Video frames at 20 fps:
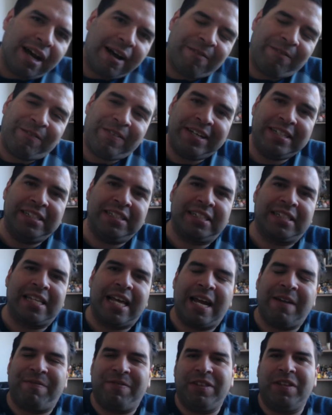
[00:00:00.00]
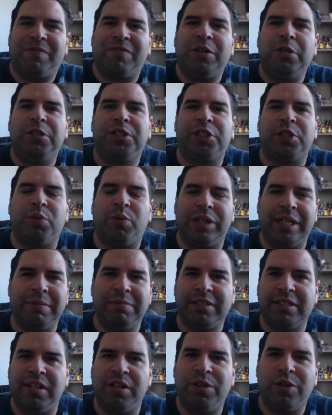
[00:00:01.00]
Finn's life in the future when he
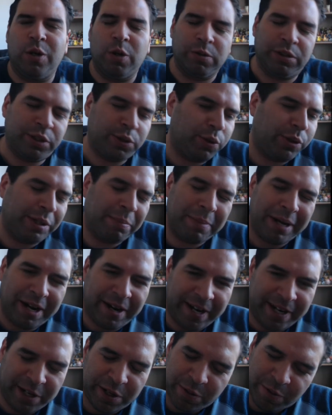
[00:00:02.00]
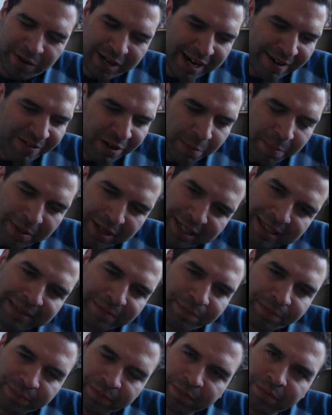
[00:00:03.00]
was an adult, who he married or whatever. But
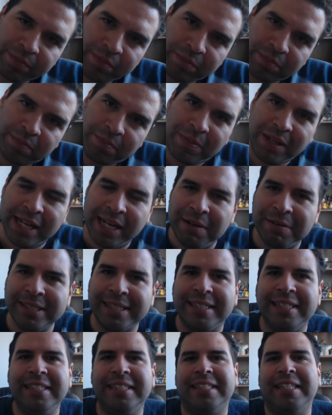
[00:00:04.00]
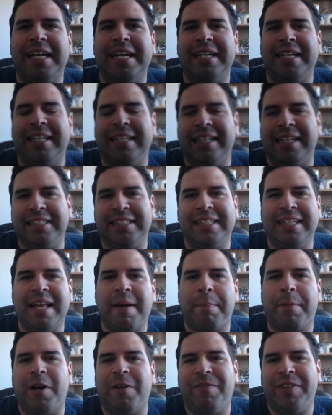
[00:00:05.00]
it was a decent ending. Like I said,
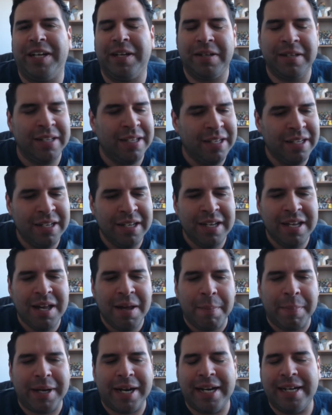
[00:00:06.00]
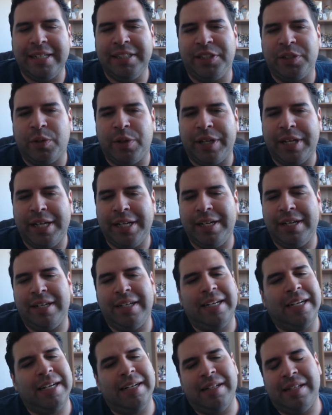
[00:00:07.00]
not perfect, but I enjoyed it.
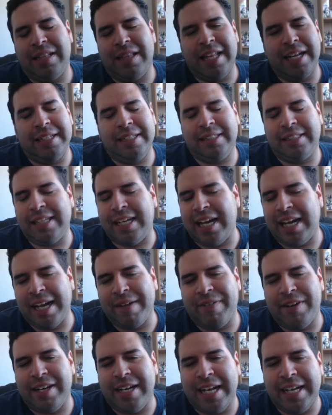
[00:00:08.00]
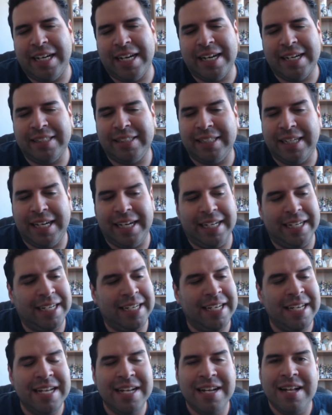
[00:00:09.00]
Like I said, I gave it an 8 out of
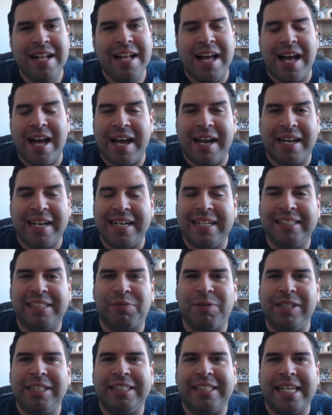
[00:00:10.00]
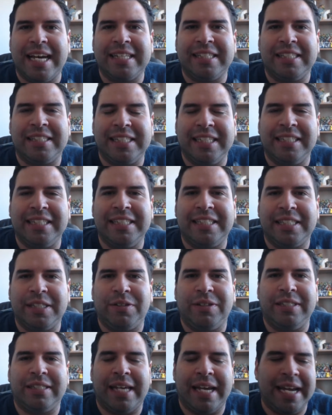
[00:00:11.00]
10. And it's really sad to see the
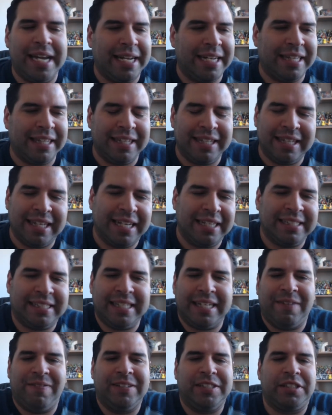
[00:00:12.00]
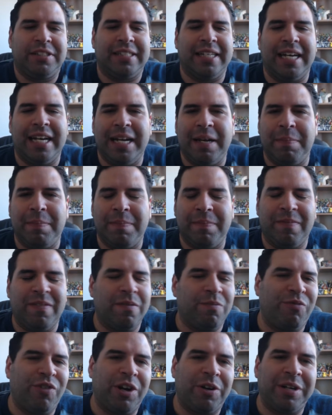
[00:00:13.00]
series end. Like I said, Adventure Time,
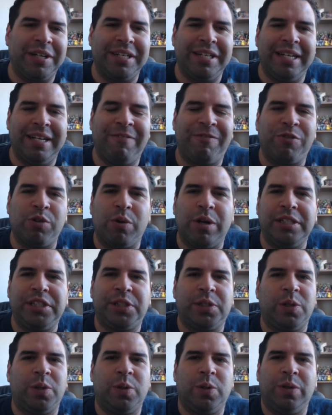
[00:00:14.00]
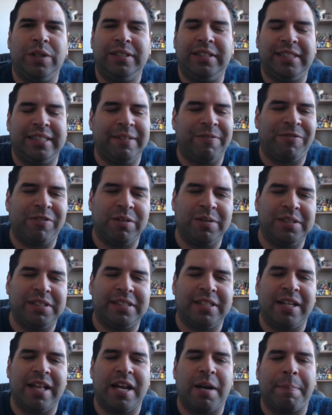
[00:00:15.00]
very influential. It's influenced
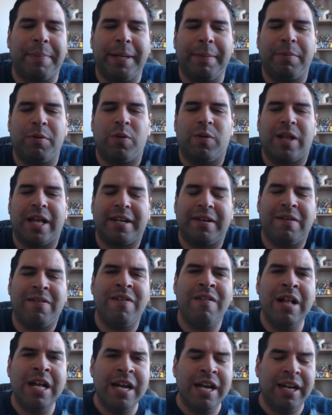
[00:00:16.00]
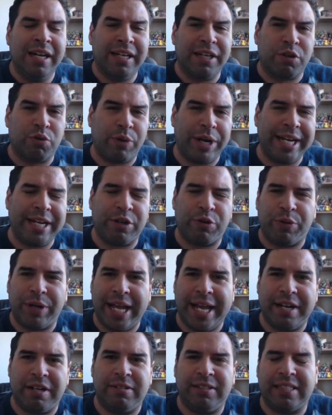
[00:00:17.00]
a lot of people. A lot of great
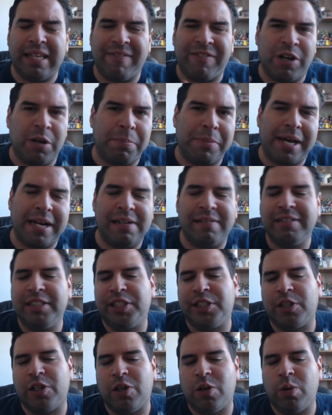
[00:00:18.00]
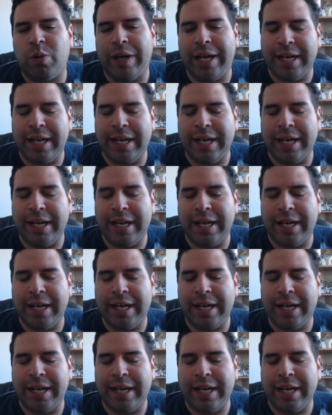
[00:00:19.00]
creators have come out of the show.